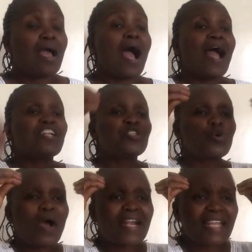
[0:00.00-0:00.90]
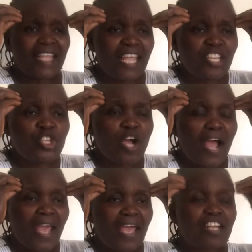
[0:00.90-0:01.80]
And you are in your
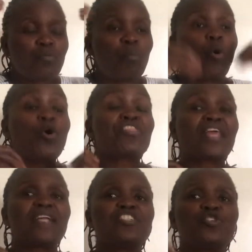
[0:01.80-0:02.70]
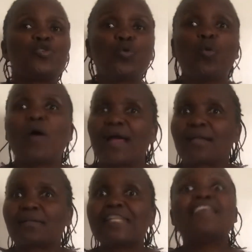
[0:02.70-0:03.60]
head more than you are
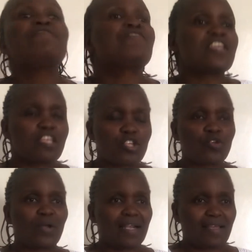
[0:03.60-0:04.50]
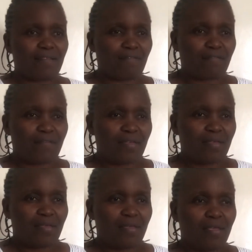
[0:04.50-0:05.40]
living your life.
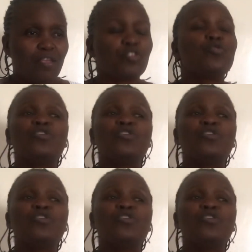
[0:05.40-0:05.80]
You